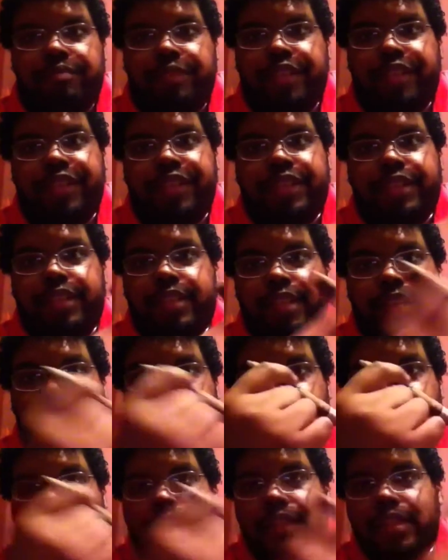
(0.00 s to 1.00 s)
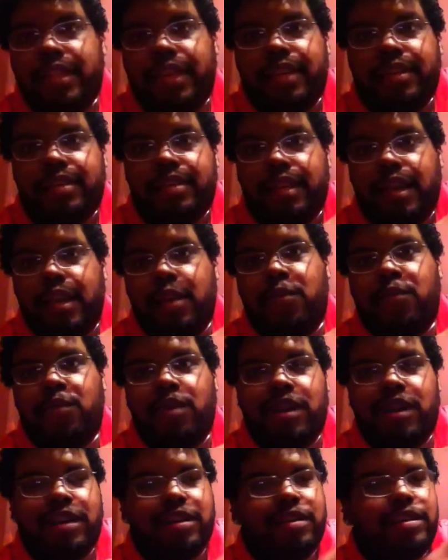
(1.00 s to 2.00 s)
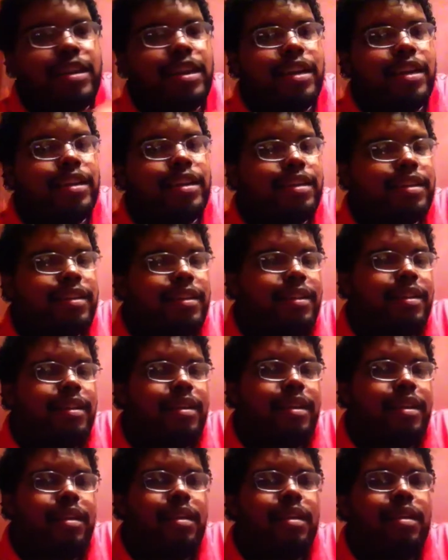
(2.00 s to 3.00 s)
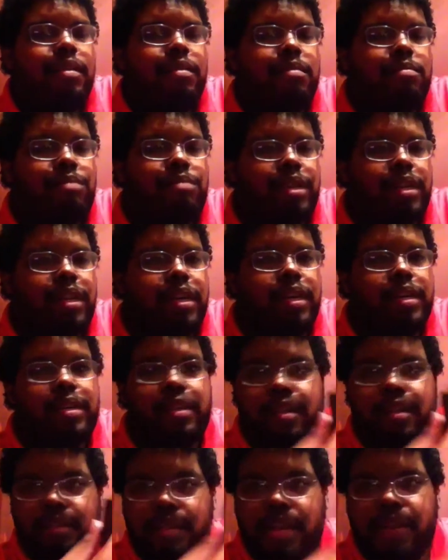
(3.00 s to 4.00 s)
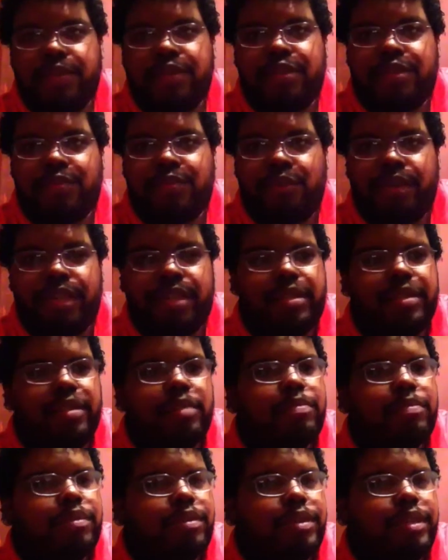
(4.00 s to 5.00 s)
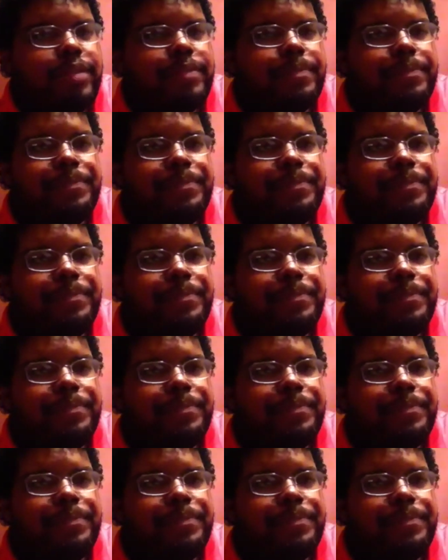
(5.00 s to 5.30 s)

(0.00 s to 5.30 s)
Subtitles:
couldn't tell you if it tastes like wine or not. But it does have a sweet tip on it.